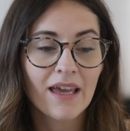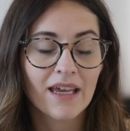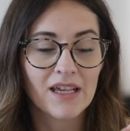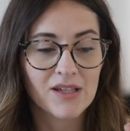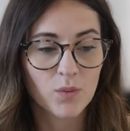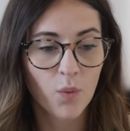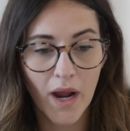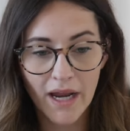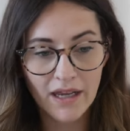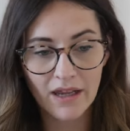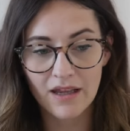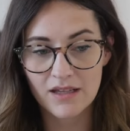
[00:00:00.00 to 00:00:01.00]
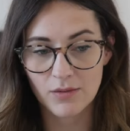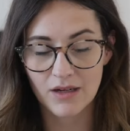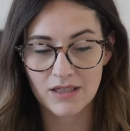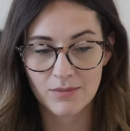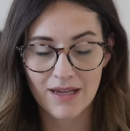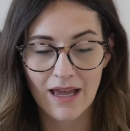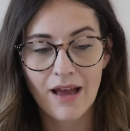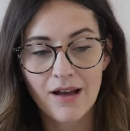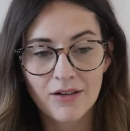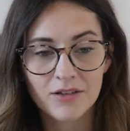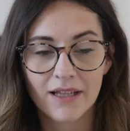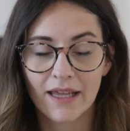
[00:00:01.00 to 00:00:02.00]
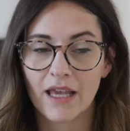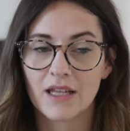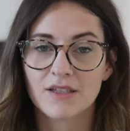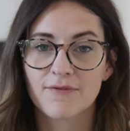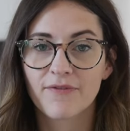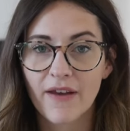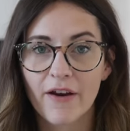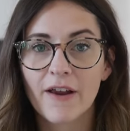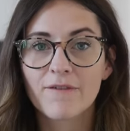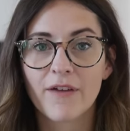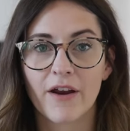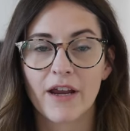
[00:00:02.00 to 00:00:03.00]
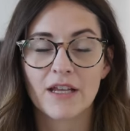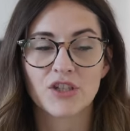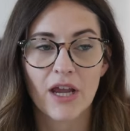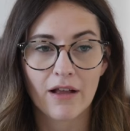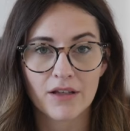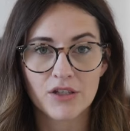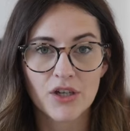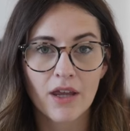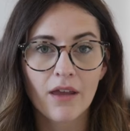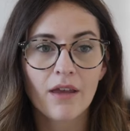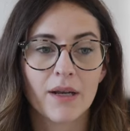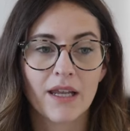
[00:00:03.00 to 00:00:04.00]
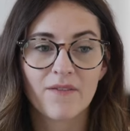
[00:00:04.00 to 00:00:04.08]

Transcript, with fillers: He's whining, he's wanting to be held. Like, it's very, very challenging.